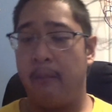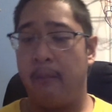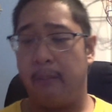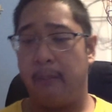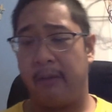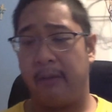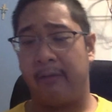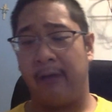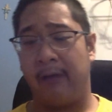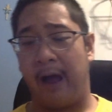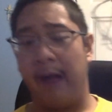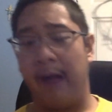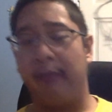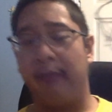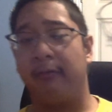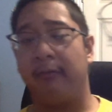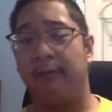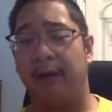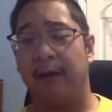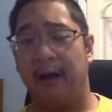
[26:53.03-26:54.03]

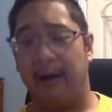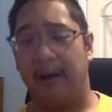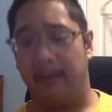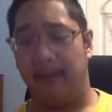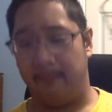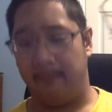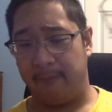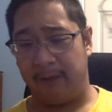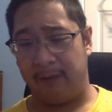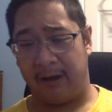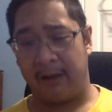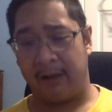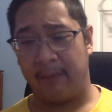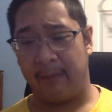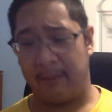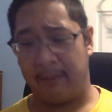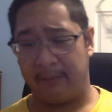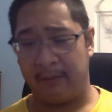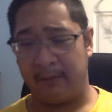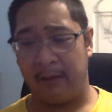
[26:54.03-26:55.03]
Besides the
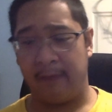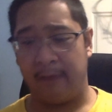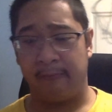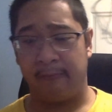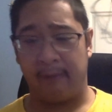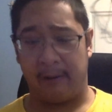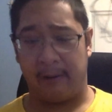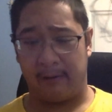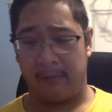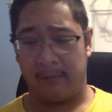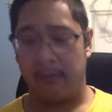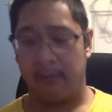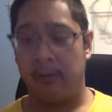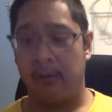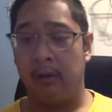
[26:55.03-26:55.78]
documentation,